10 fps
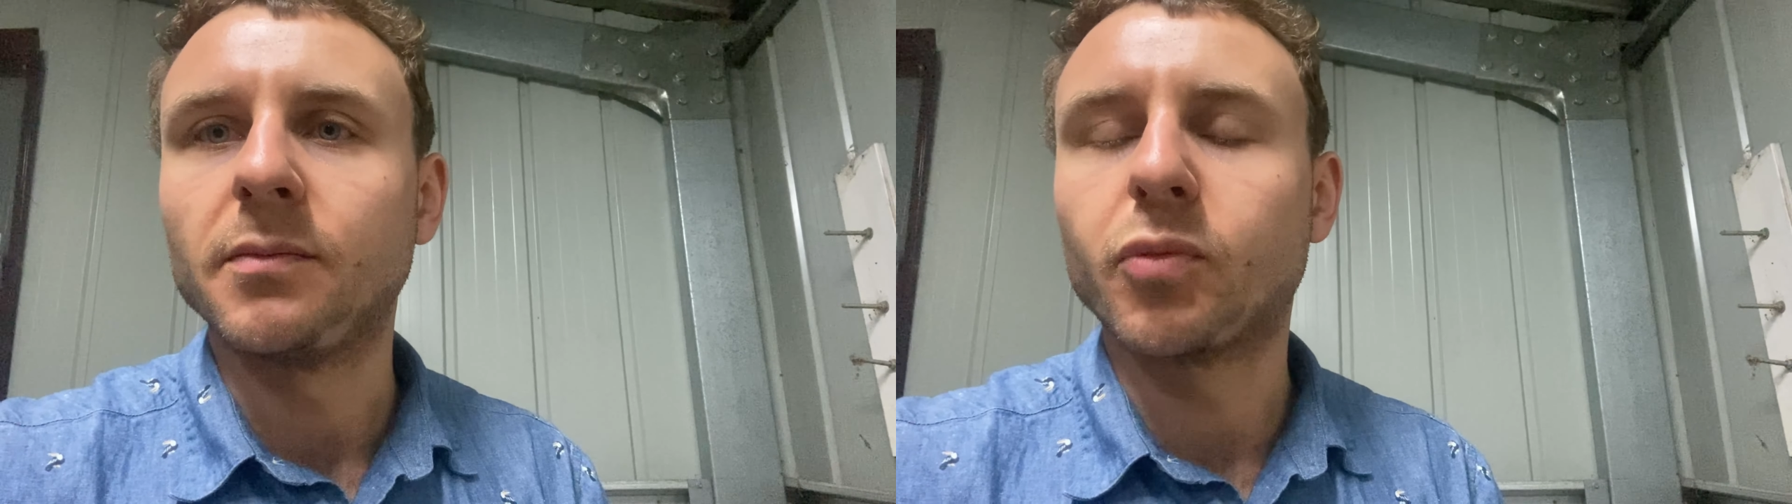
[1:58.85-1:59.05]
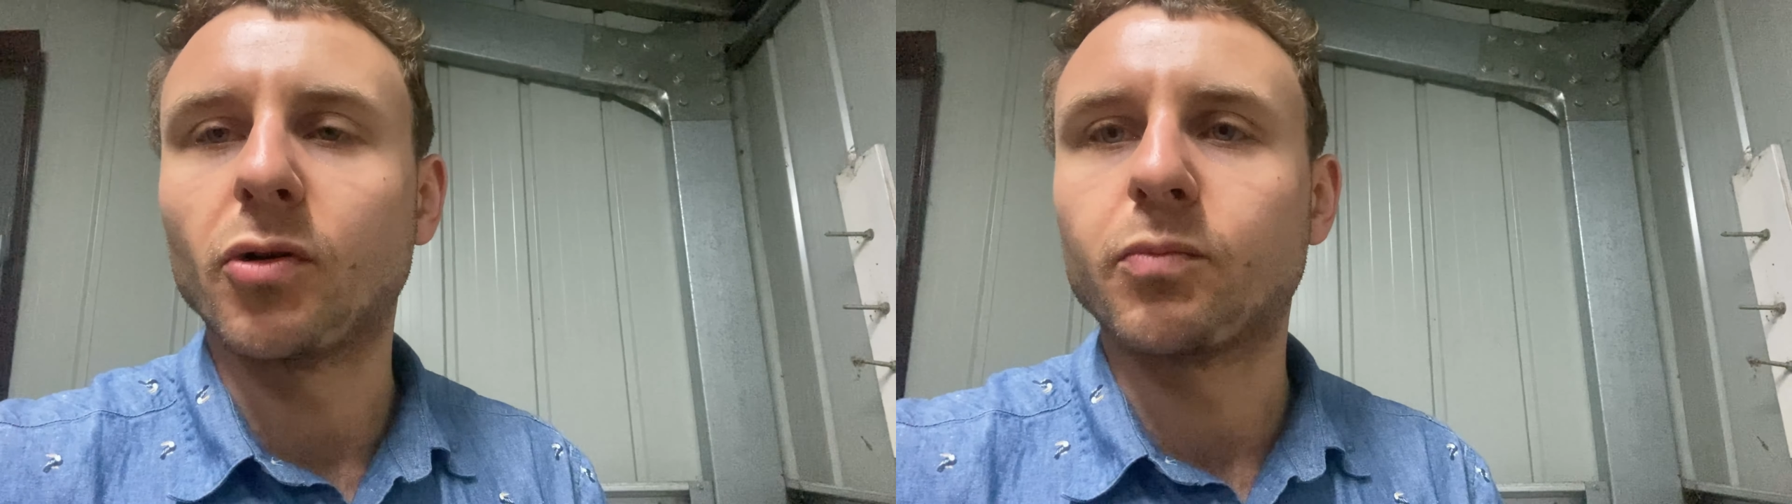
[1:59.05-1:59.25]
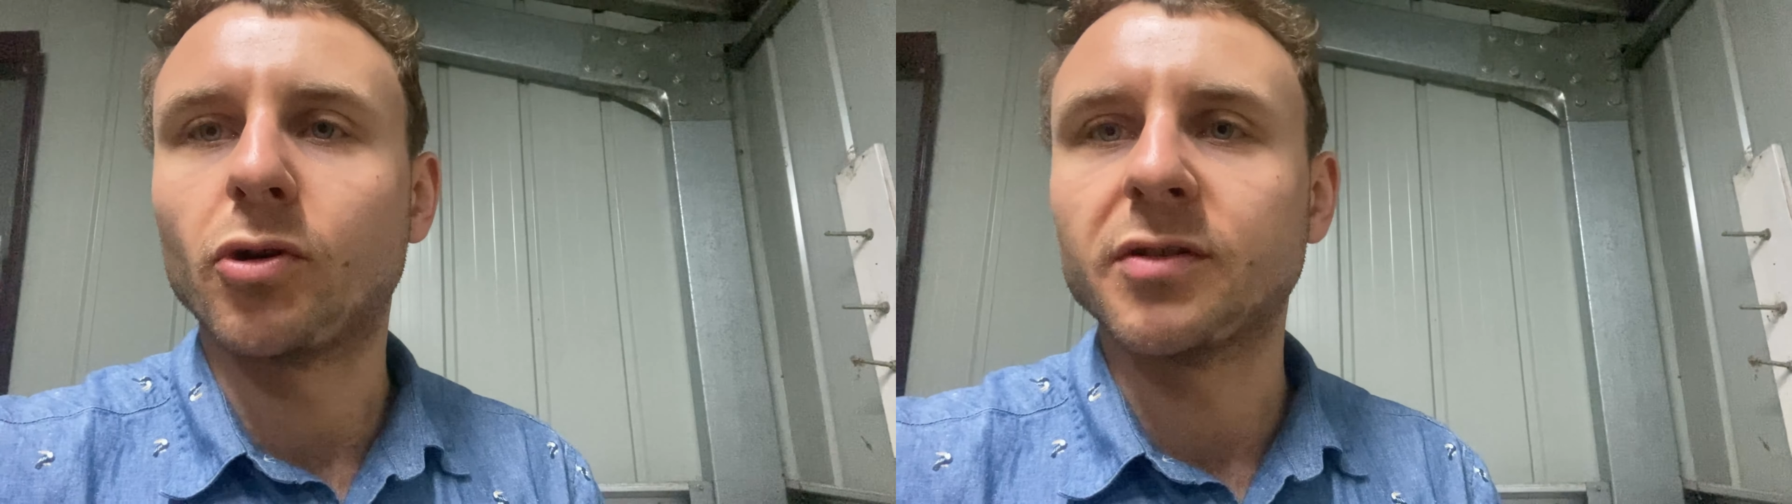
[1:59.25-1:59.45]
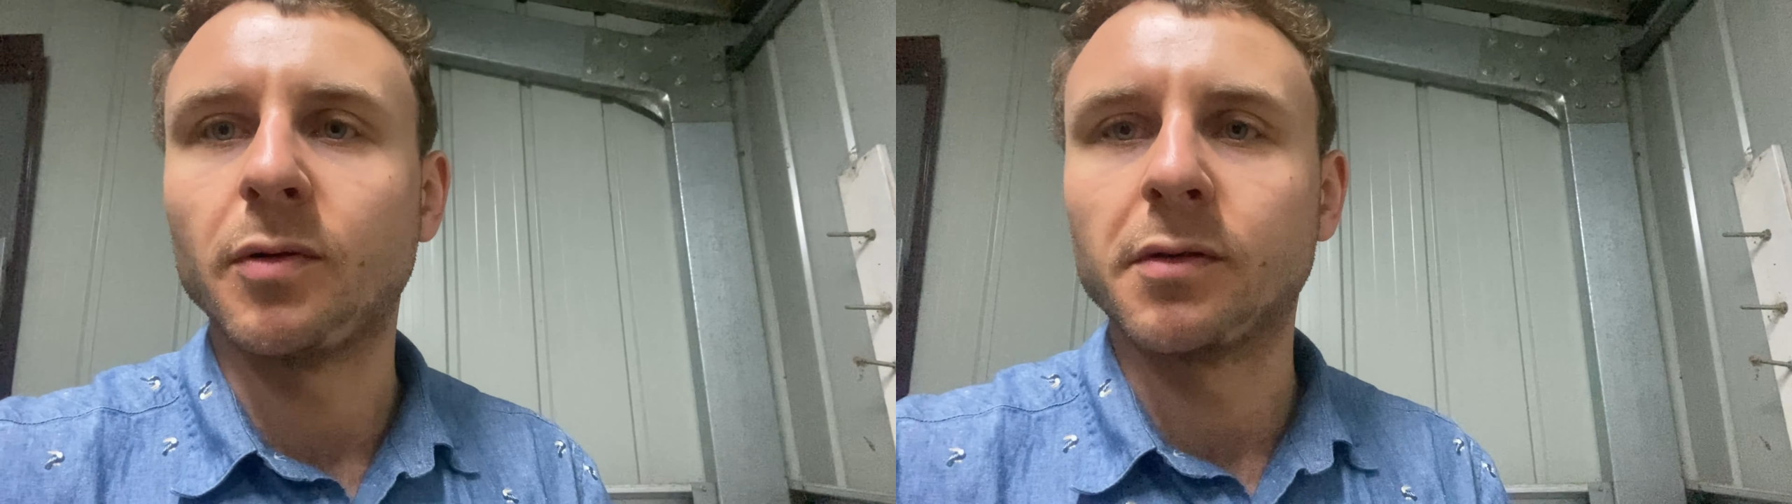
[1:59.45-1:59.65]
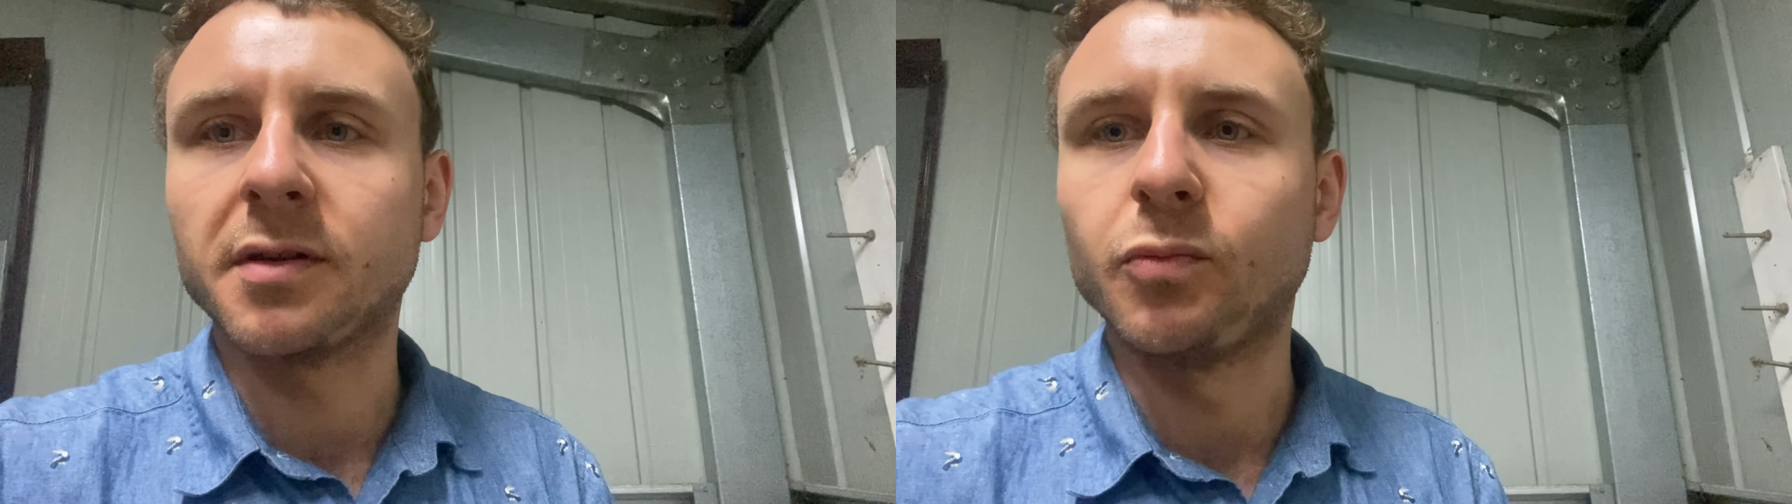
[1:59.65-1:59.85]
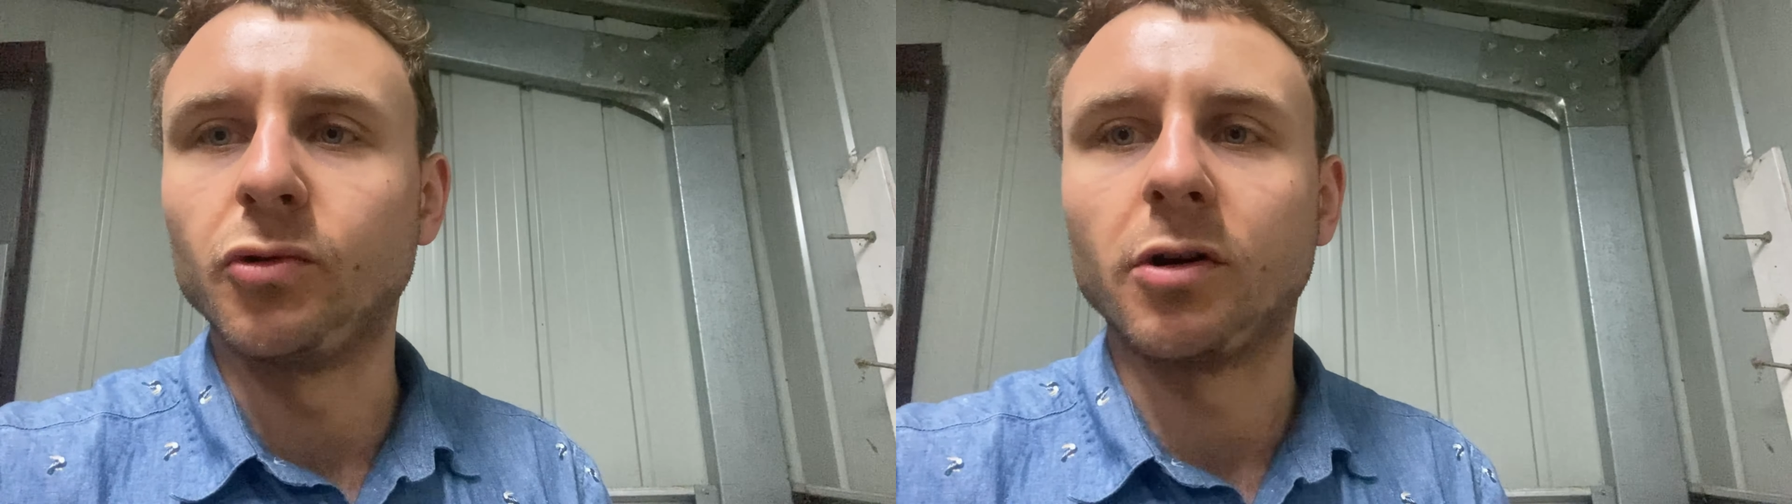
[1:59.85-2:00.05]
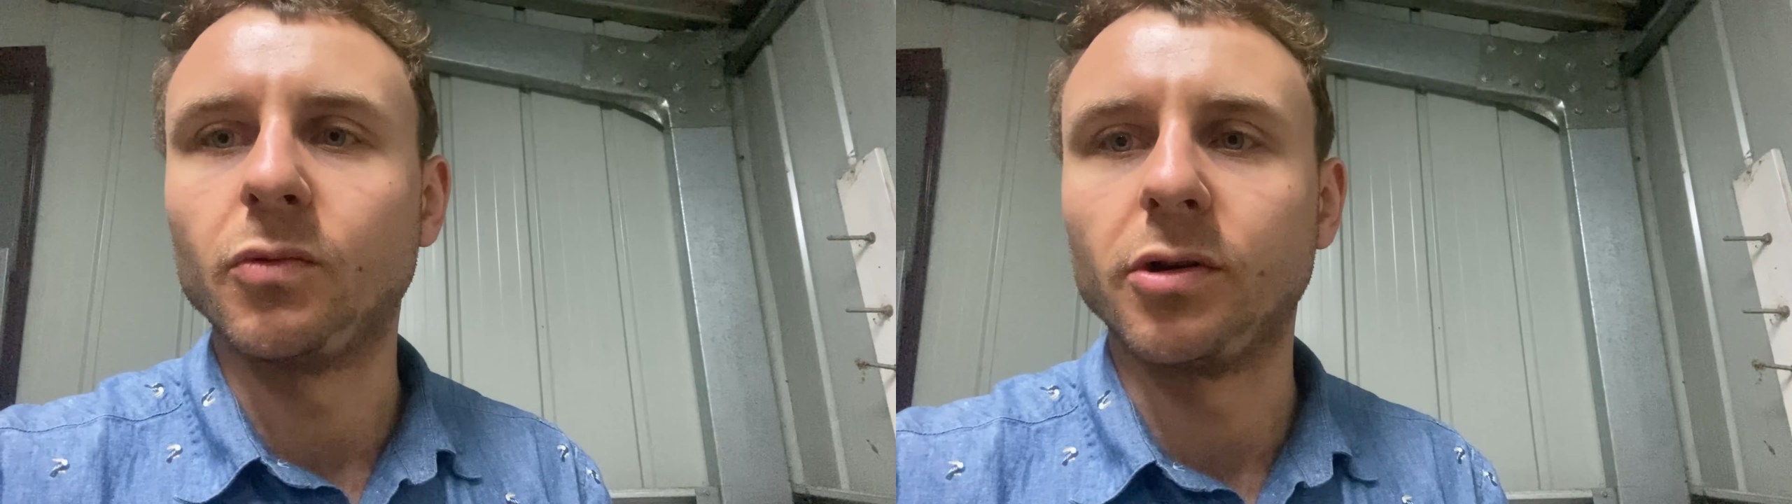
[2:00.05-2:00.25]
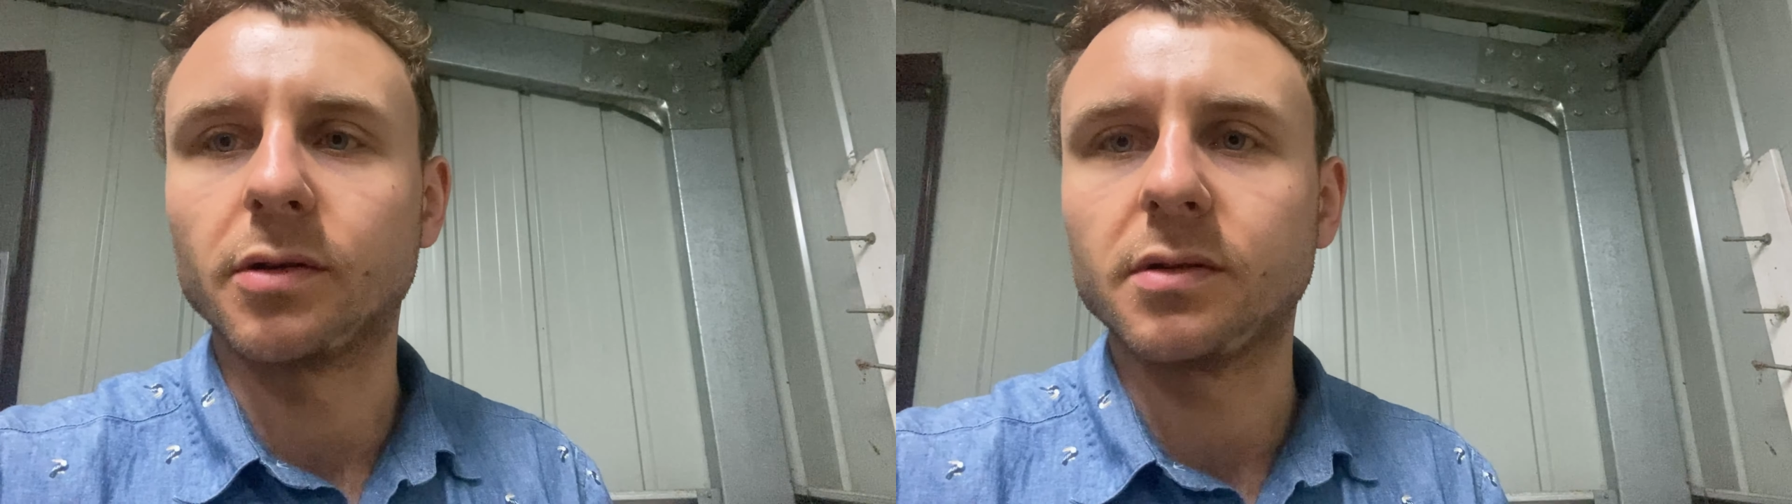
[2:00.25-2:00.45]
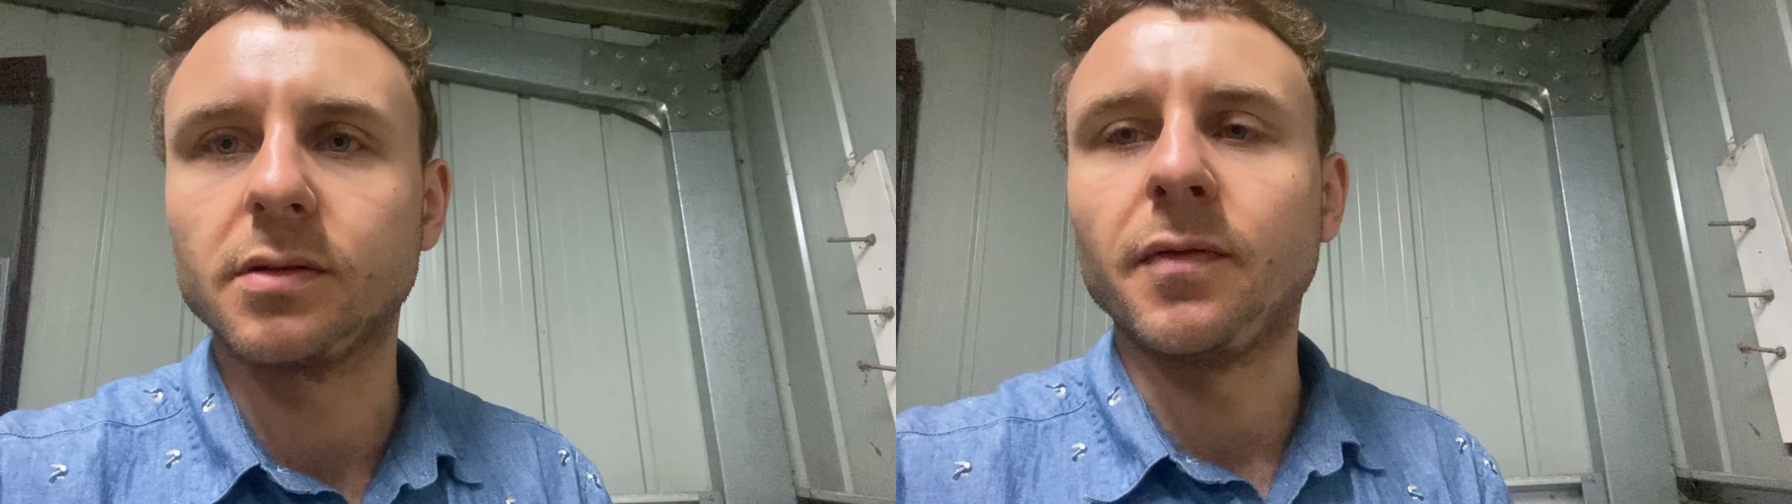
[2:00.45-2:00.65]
Proxmox will not work.